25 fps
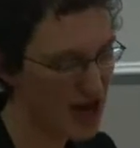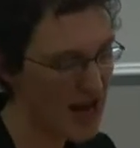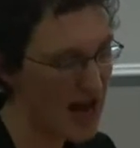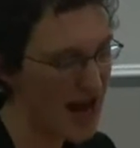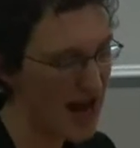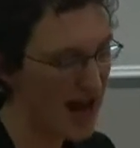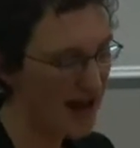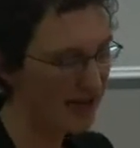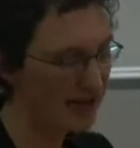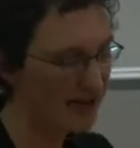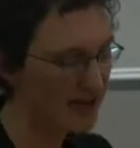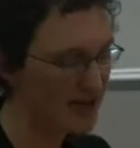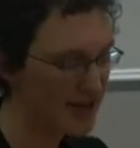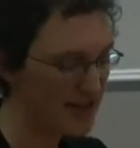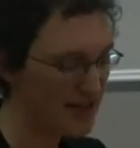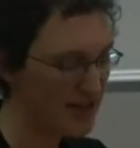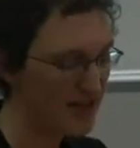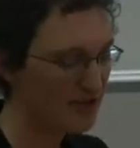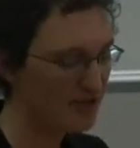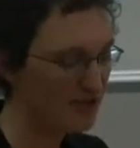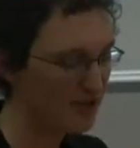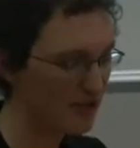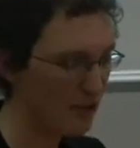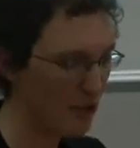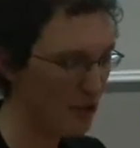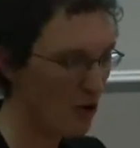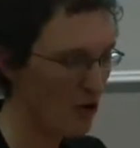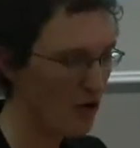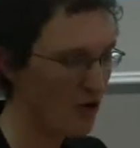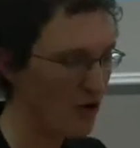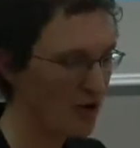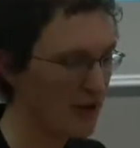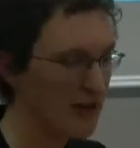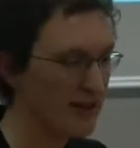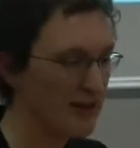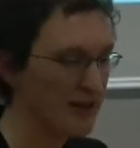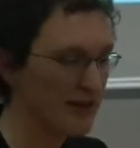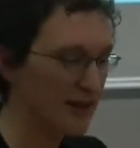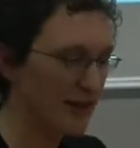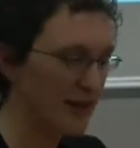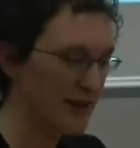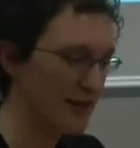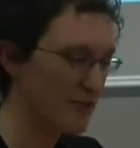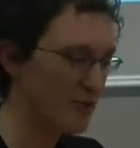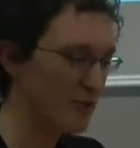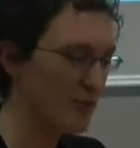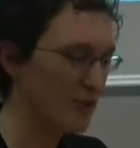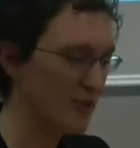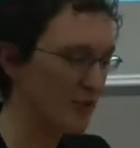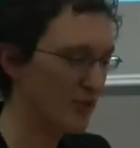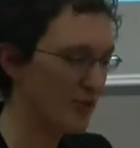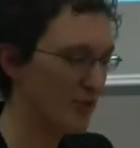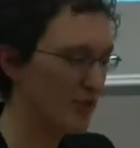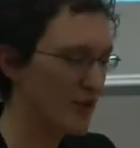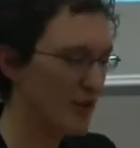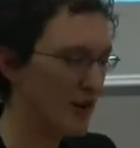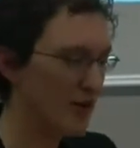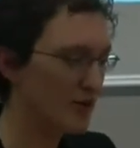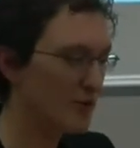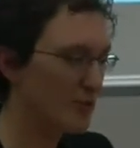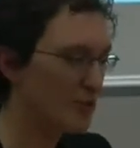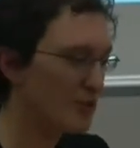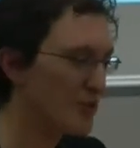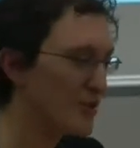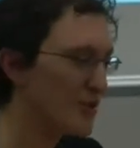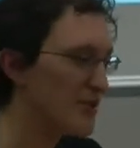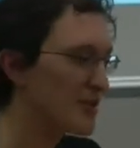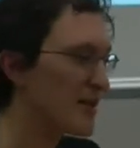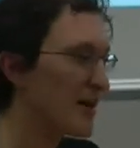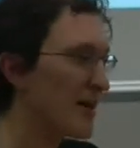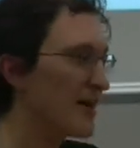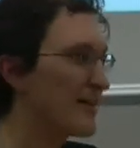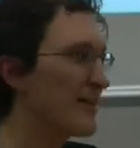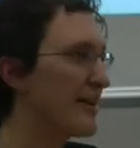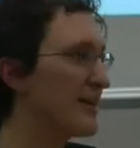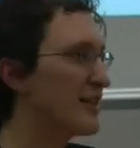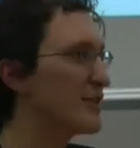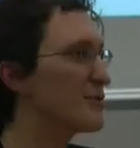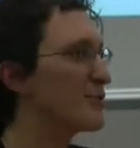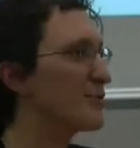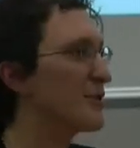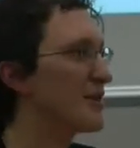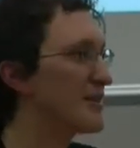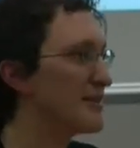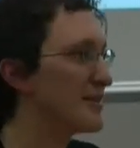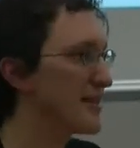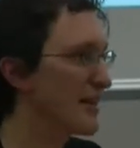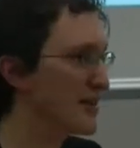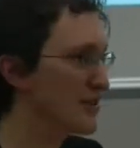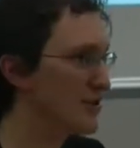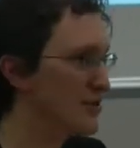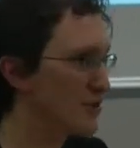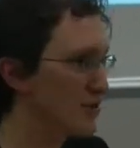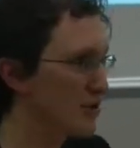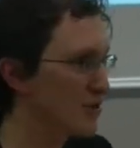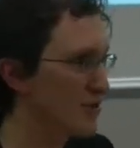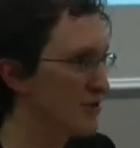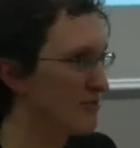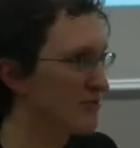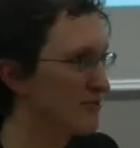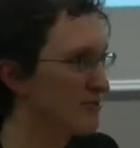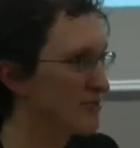and the need for, I suppose, on the one side, the enterprise sector